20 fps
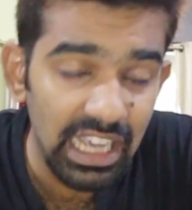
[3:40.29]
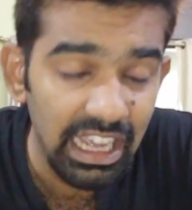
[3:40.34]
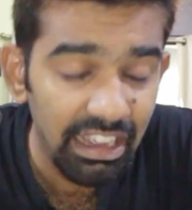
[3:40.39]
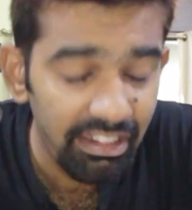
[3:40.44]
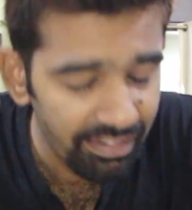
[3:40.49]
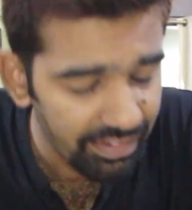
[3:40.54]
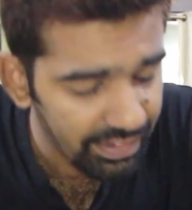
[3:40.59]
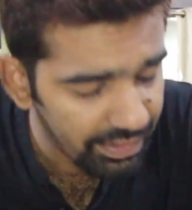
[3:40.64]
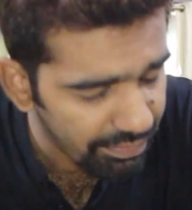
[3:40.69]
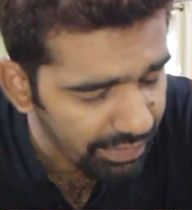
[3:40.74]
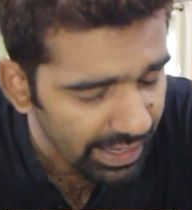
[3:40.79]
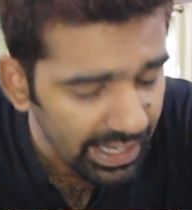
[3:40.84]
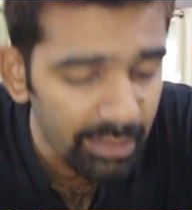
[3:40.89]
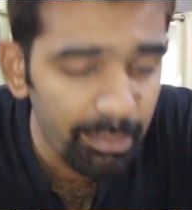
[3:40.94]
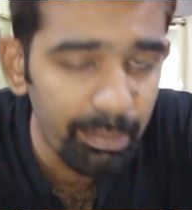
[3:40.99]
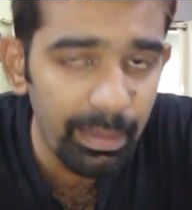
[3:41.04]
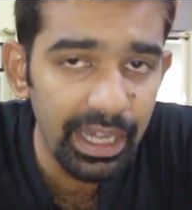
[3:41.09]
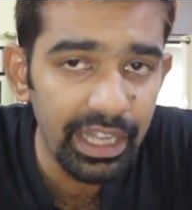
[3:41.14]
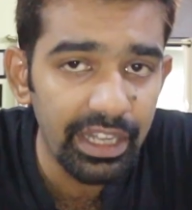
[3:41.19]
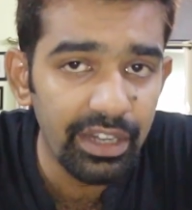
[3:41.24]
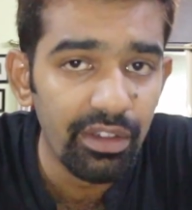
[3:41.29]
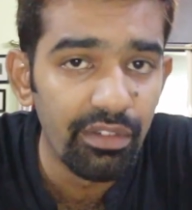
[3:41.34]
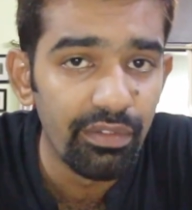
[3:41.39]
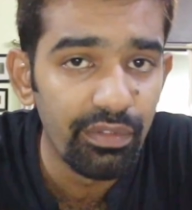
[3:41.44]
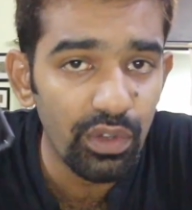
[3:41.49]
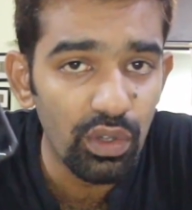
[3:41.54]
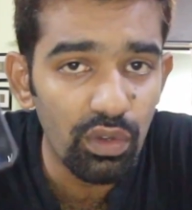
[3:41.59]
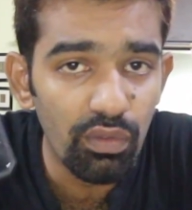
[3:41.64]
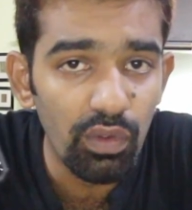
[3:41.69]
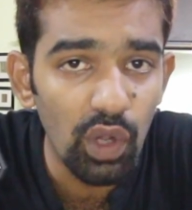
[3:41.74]
I have in fact made
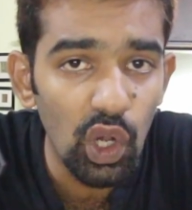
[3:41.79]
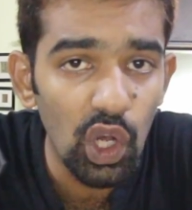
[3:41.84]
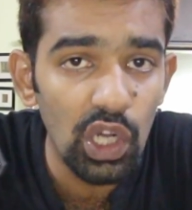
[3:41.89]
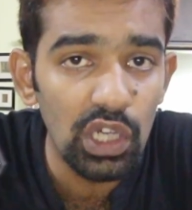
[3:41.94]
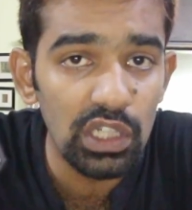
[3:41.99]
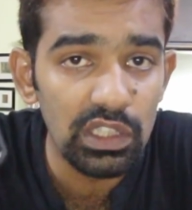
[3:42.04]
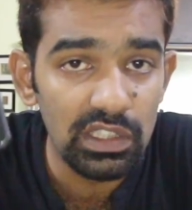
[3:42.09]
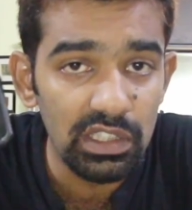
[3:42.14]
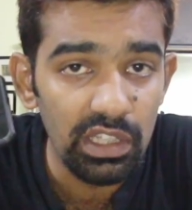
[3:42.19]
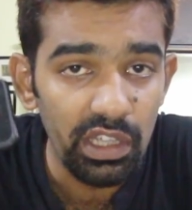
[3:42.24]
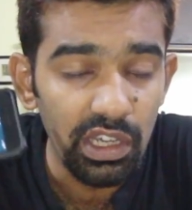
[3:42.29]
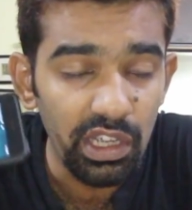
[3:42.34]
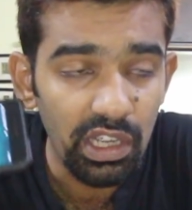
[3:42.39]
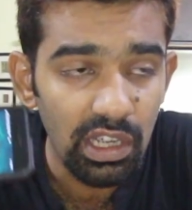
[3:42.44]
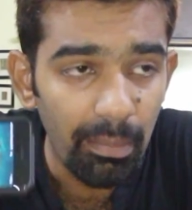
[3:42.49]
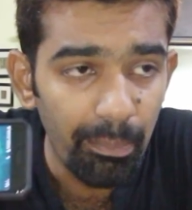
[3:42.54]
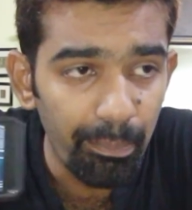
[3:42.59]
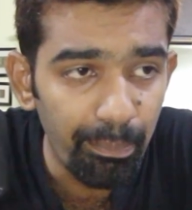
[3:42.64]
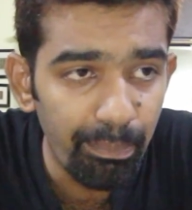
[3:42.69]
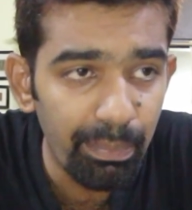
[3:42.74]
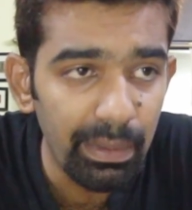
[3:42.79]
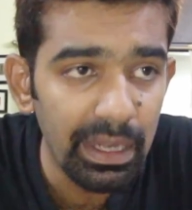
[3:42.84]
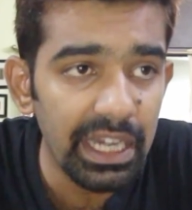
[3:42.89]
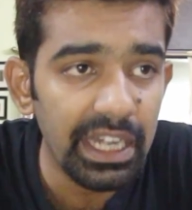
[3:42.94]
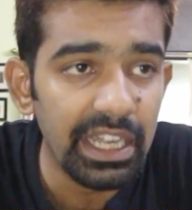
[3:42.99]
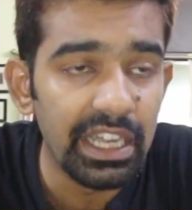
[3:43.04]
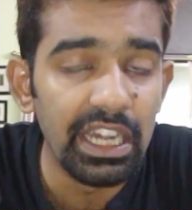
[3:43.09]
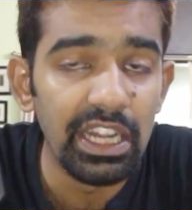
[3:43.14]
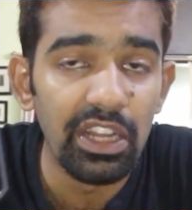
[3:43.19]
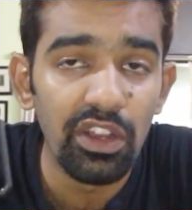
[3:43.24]
few vlogs
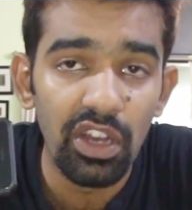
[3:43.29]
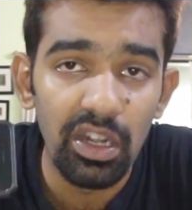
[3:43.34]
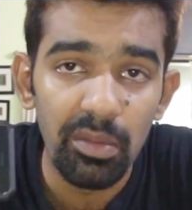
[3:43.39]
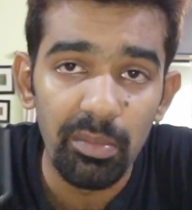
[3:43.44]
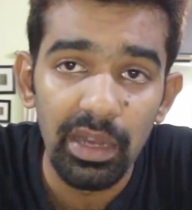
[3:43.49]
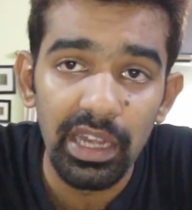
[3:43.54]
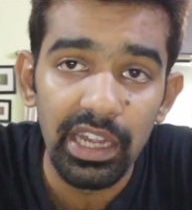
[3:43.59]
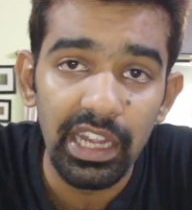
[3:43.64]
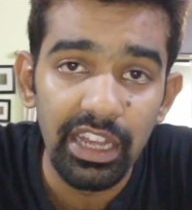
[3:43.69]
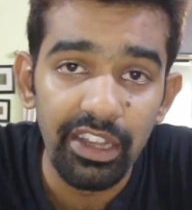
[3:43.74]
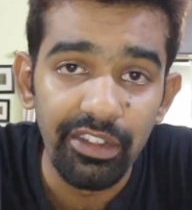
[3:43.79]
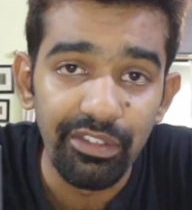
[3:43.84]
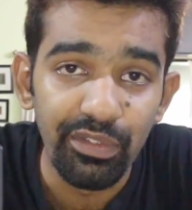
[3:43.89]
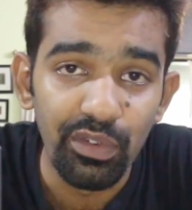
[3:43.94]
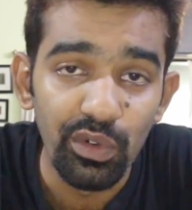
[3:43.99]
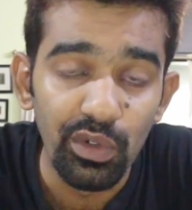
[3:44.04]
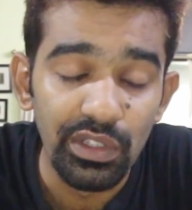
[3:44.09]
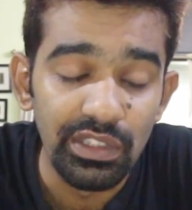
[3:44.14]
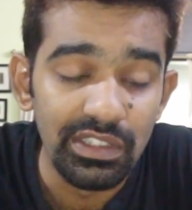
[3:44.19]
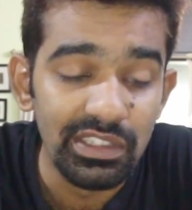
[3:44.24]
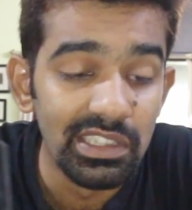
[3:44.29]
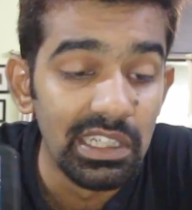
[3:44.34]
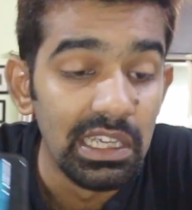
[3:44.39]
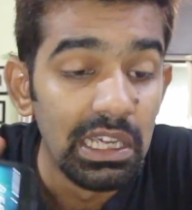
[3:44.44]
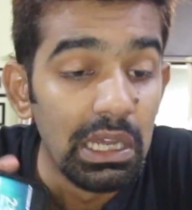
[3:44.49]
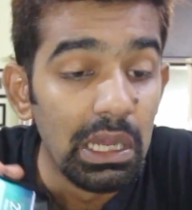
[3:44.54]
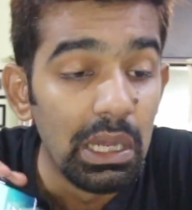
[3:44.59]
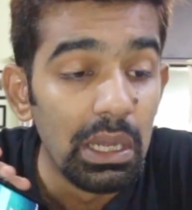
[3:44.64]
completely on my iPhones.